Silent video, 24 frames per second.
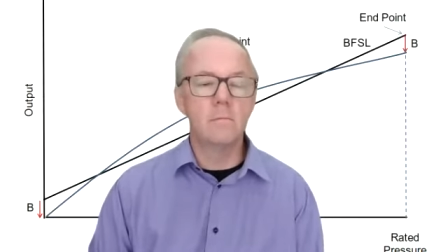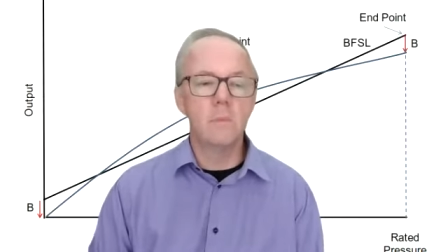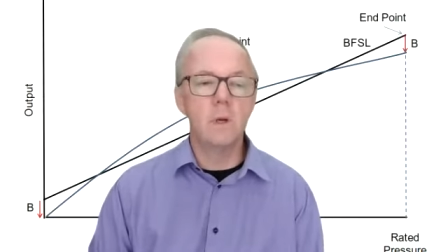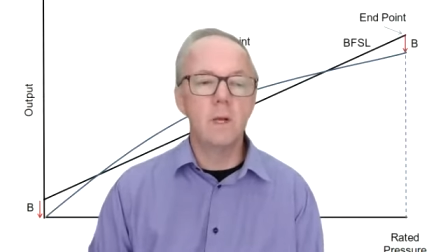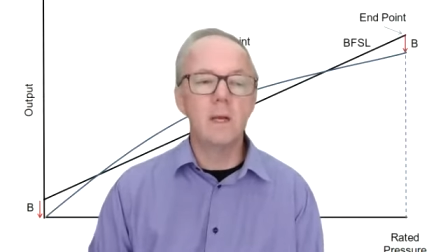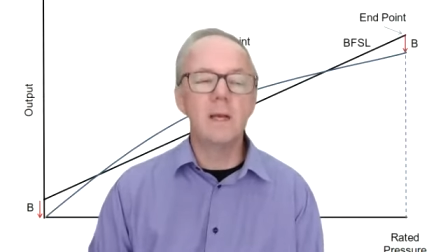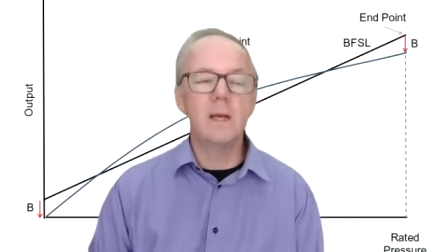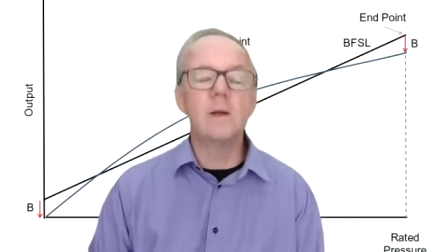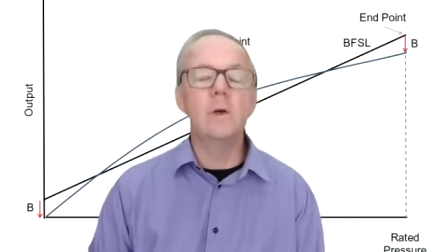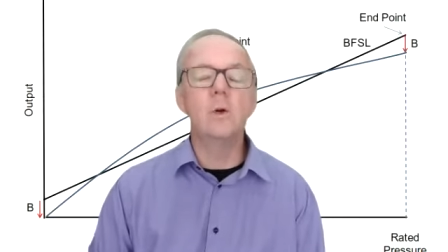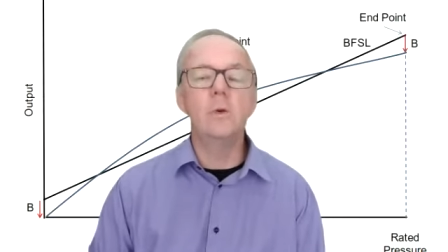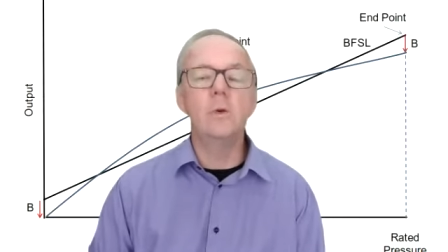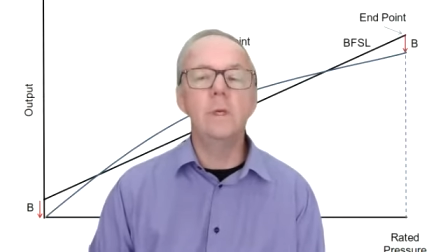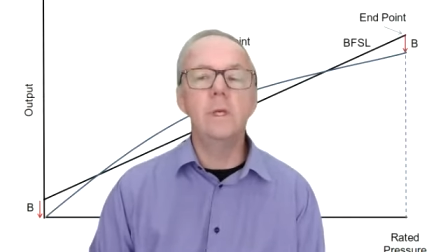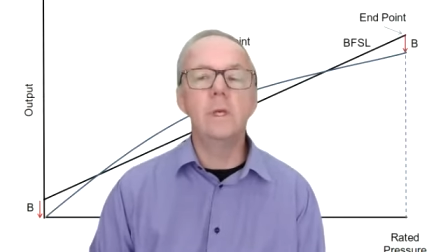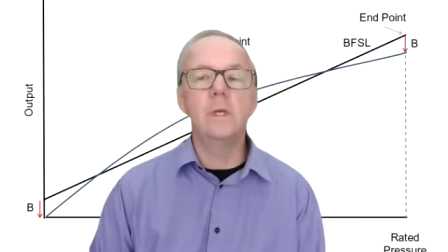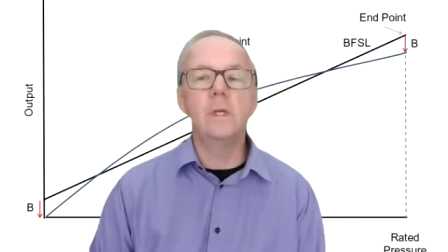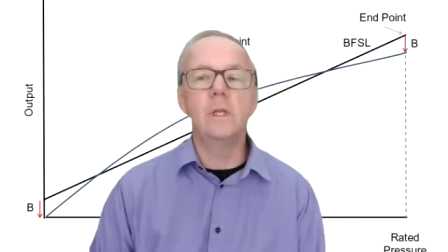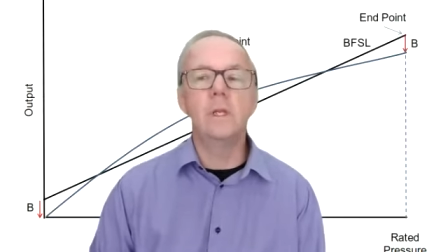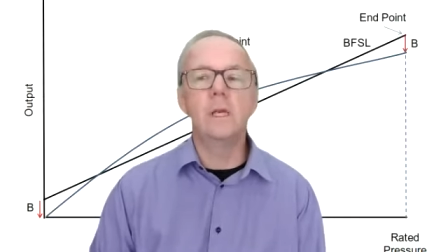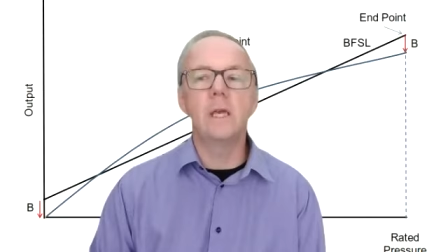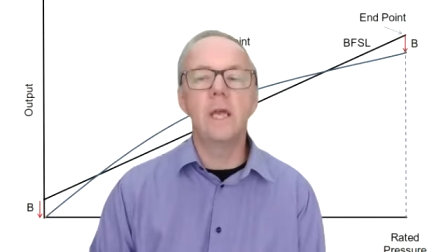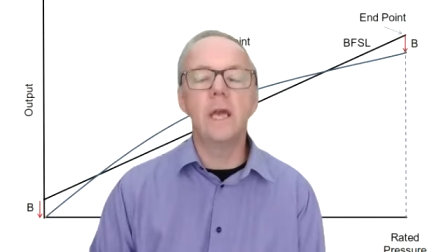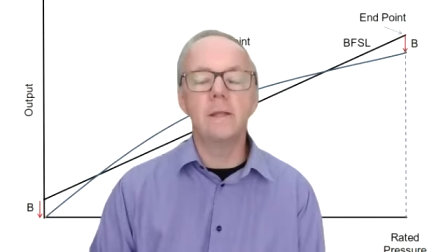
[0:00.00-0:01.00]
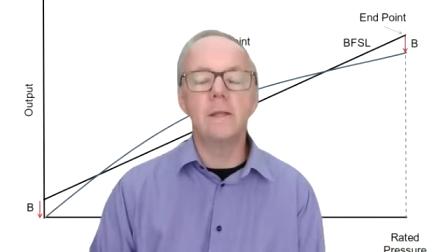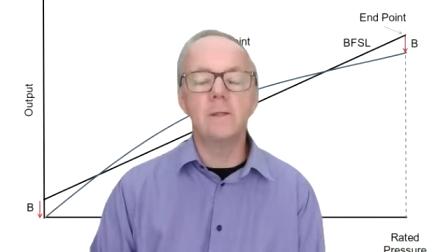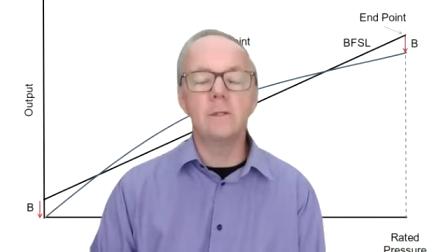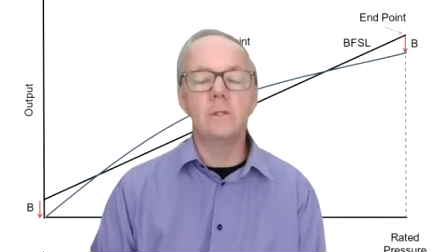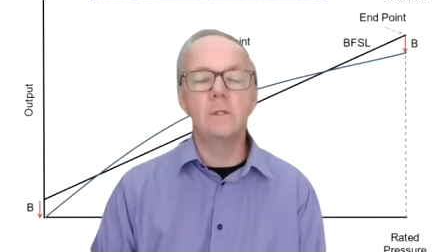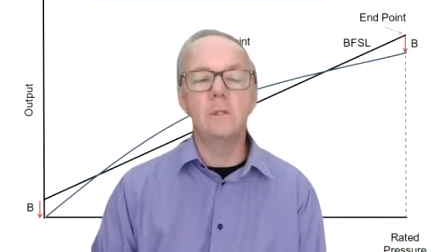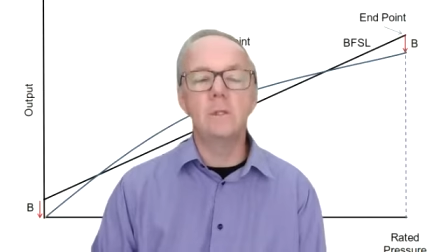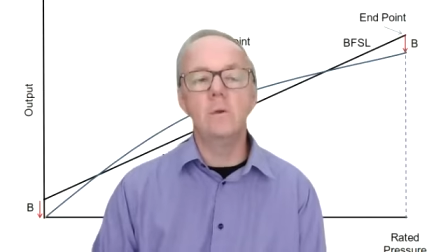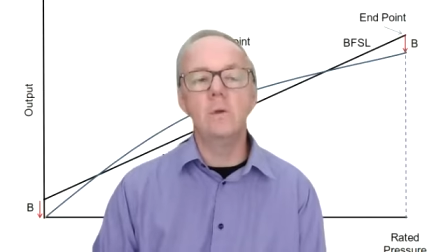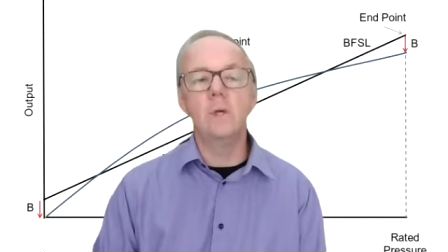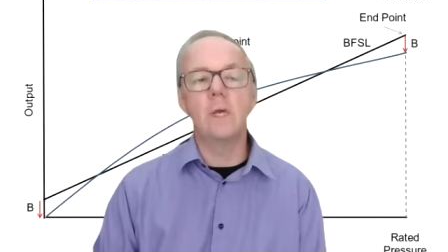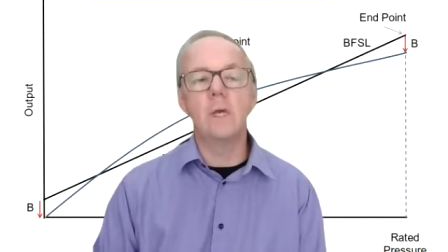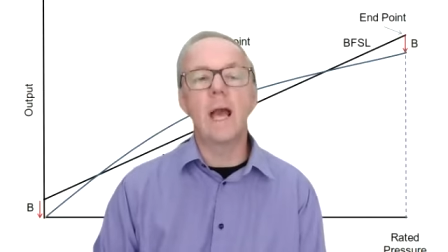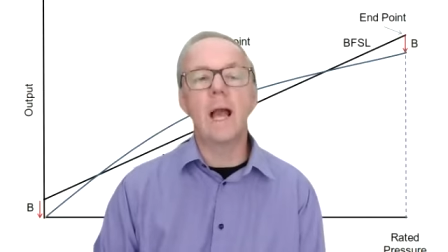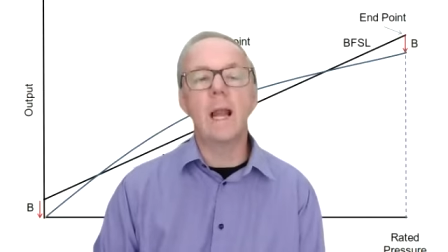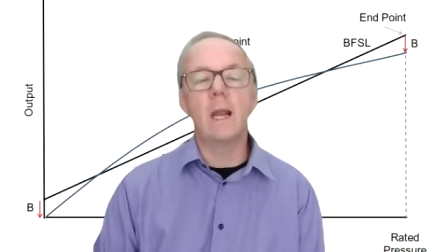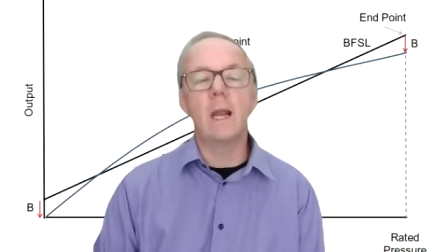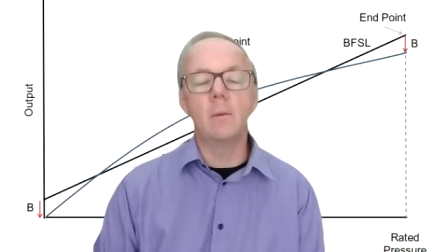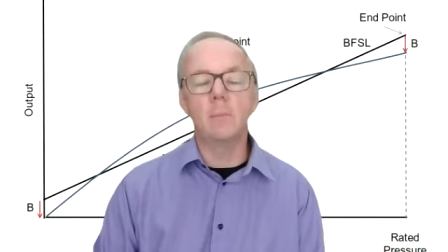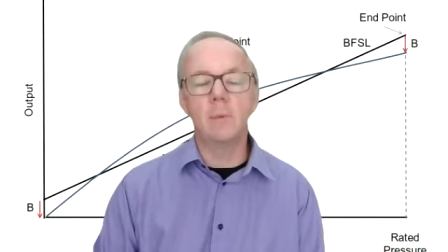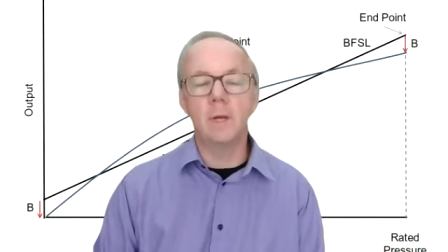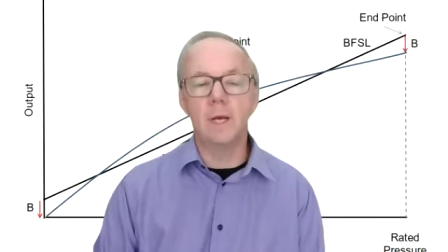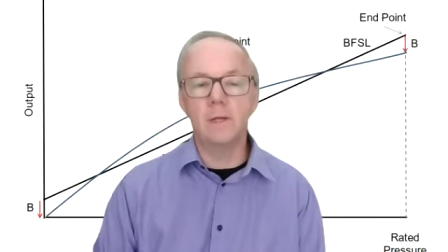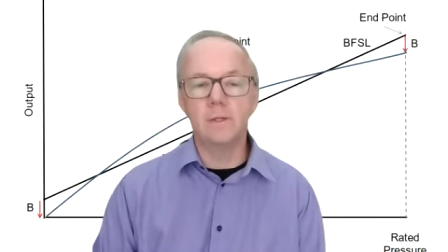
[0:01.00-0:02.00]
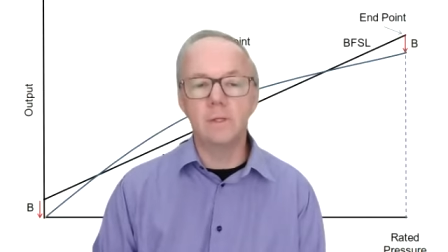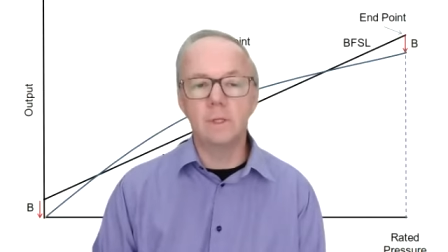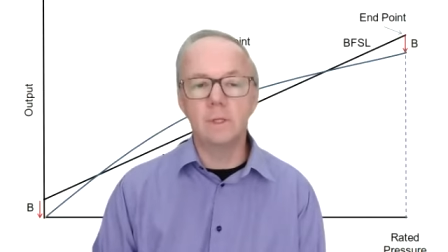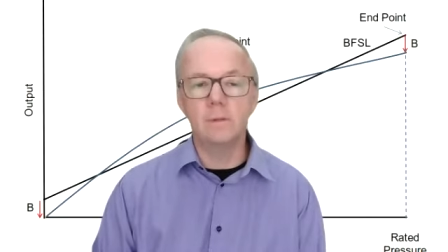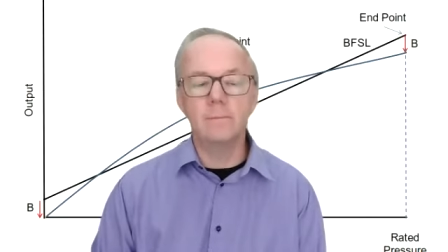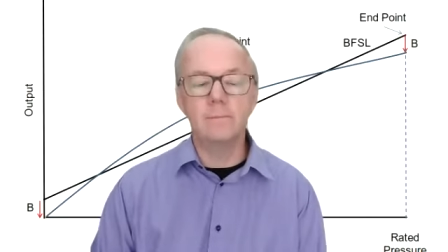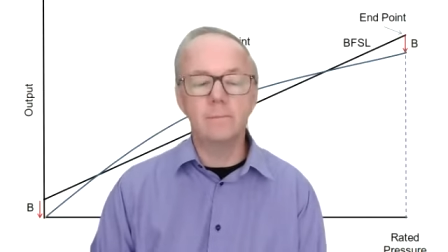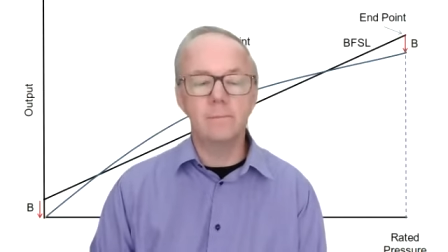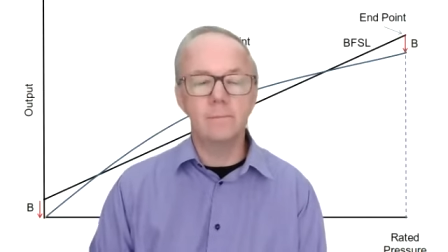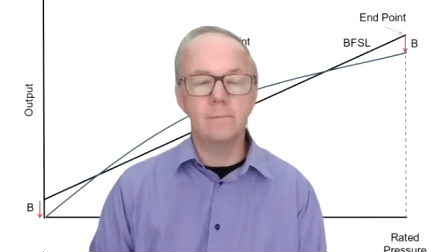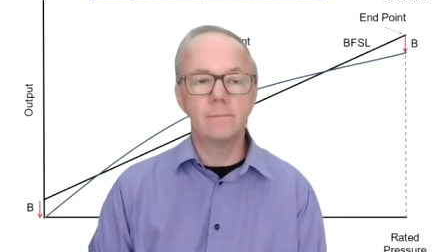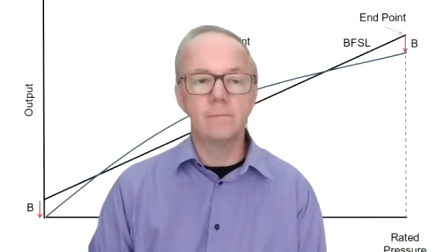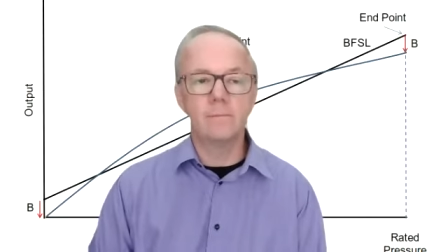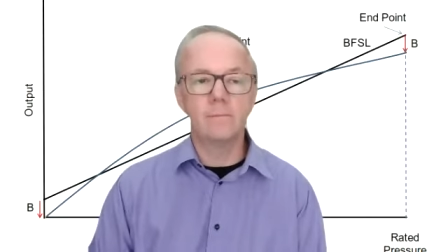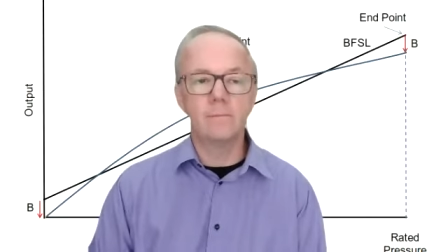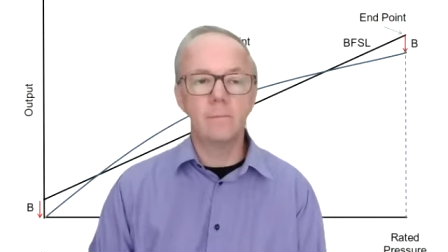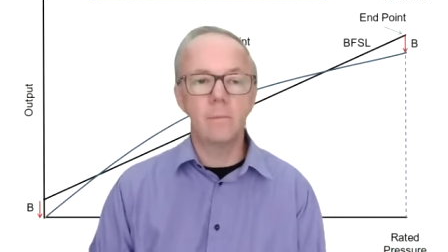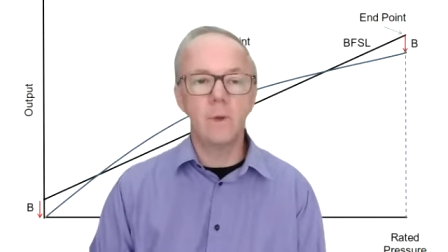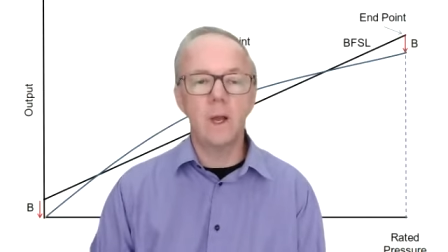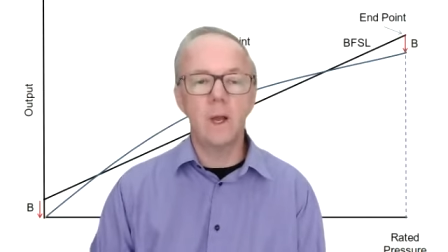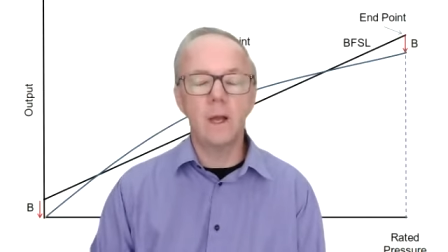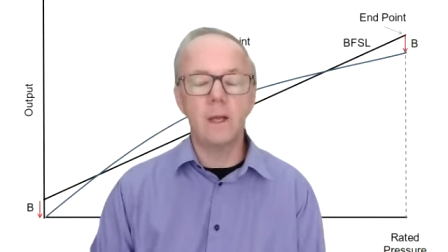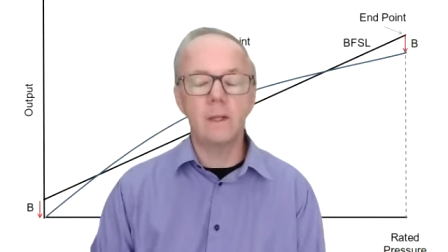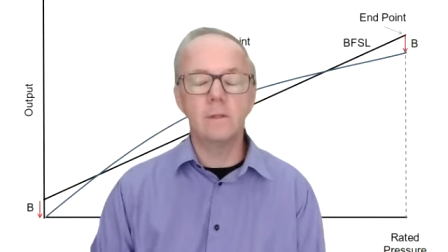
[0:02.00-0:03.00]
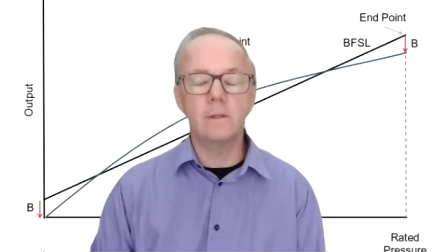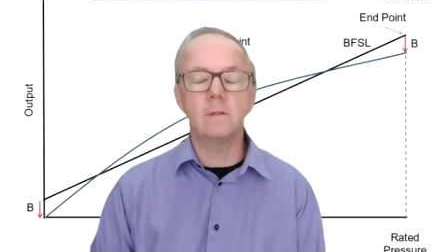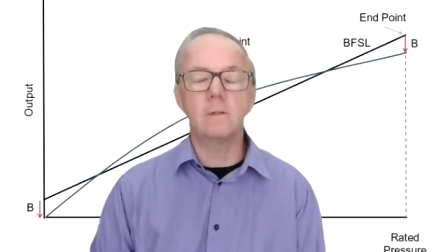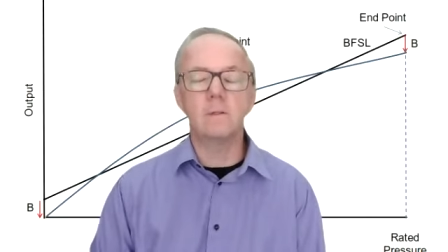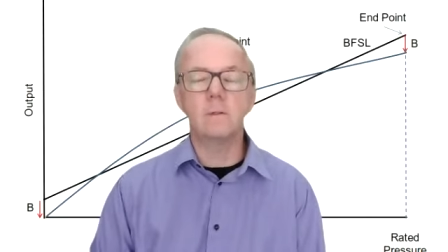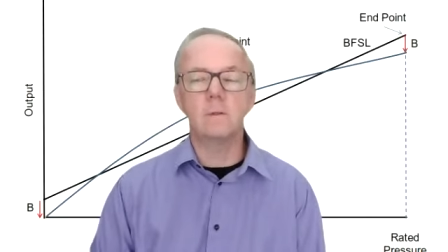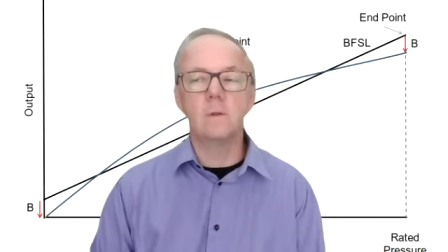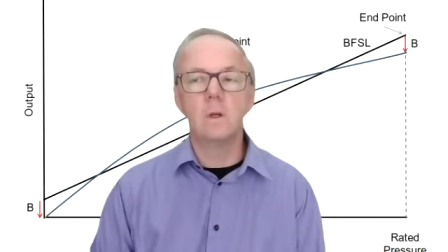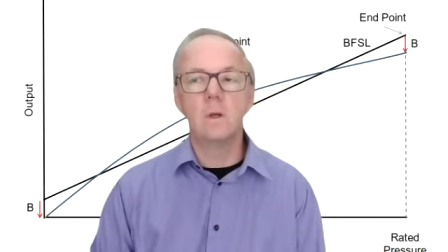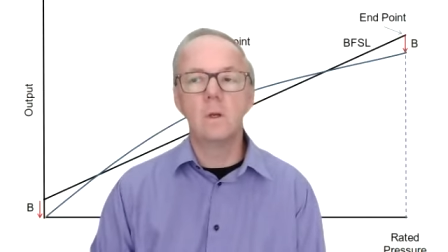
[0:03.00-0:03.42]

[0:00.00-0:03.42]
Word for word: at who you're going to get to do your calibration and